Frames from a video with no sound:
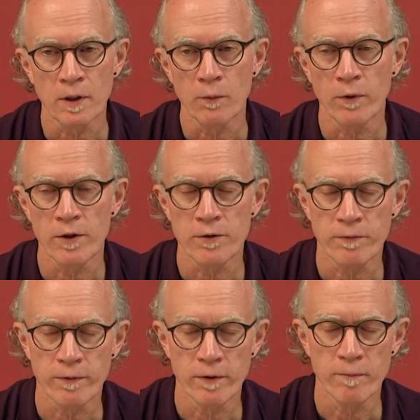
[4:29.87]
was
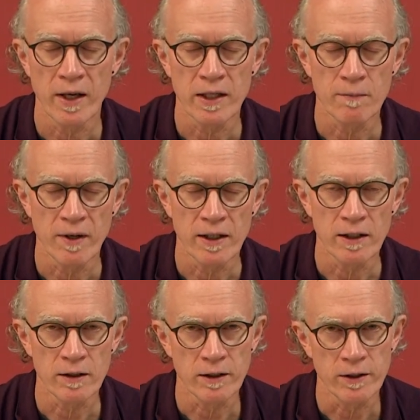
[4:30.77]
for many,
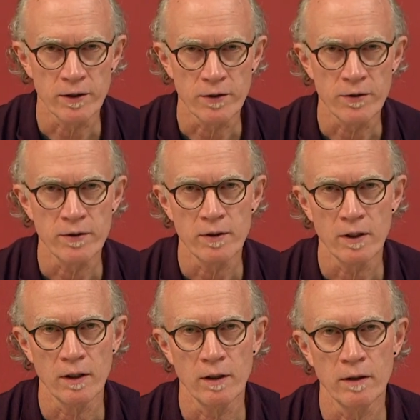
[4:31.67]
many years
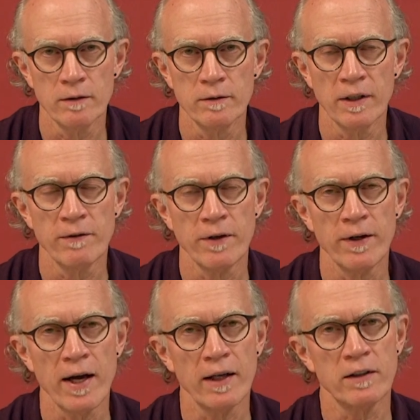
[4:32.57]
a
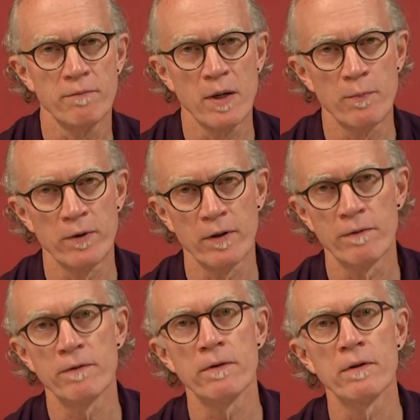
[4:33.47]
very active member
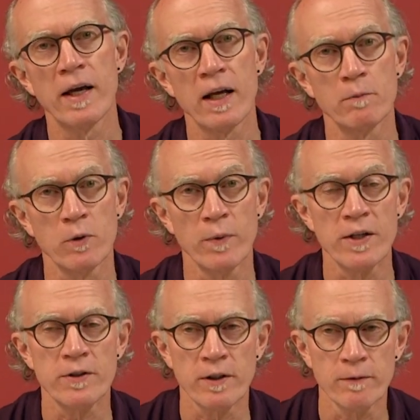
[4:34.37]
of animal
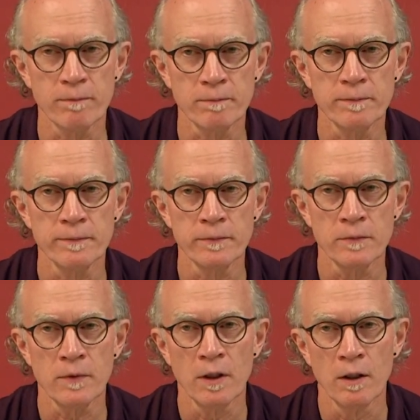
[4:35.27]
rescue.
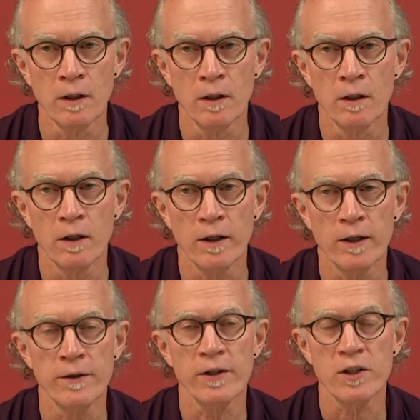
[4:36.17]

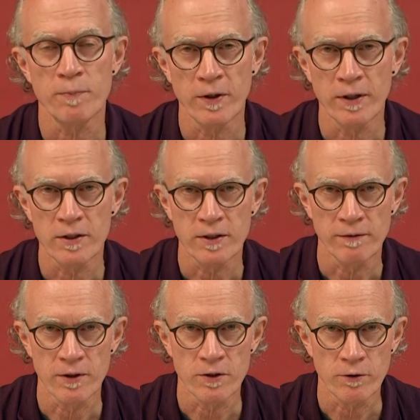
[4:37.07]
Her experience of
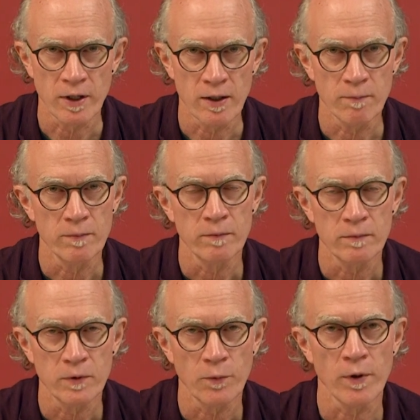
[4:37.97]
this dream
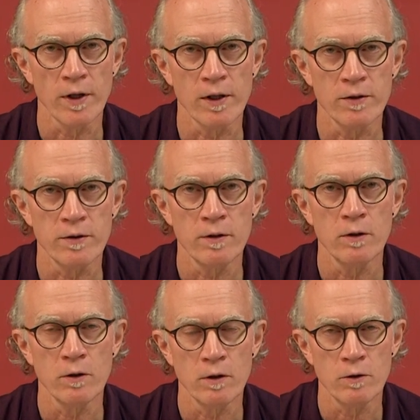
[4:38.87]
was
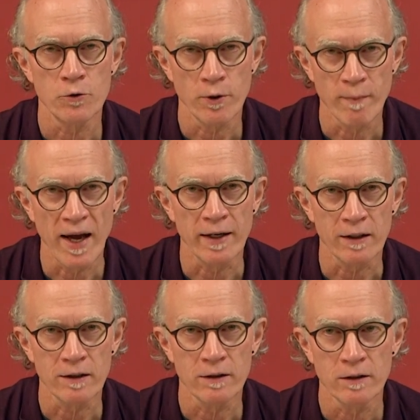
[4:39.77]
traumatic.
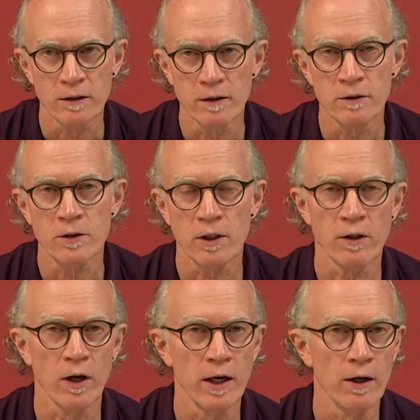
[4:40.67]
She
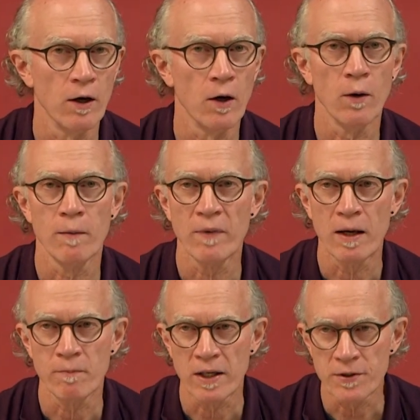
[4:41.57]
thought, oh, I'm
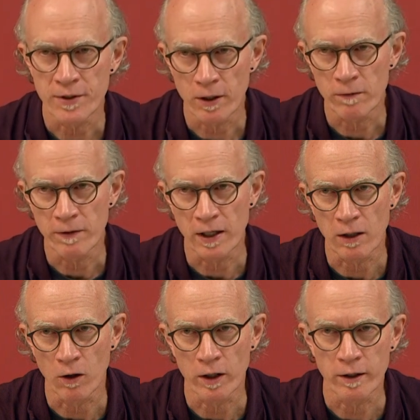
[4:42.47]
not myself any
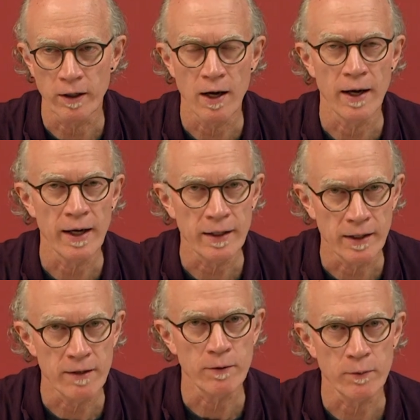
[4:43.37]
longer. I
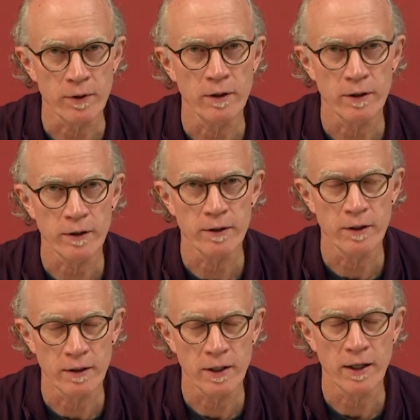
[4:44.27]
never would
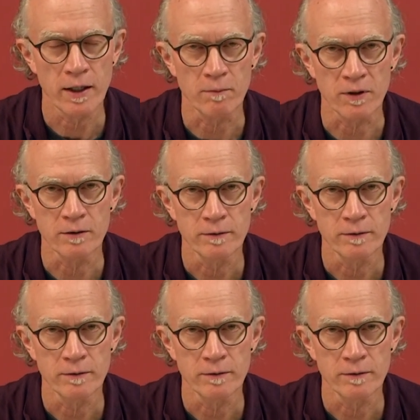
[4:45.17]
hurt an animal.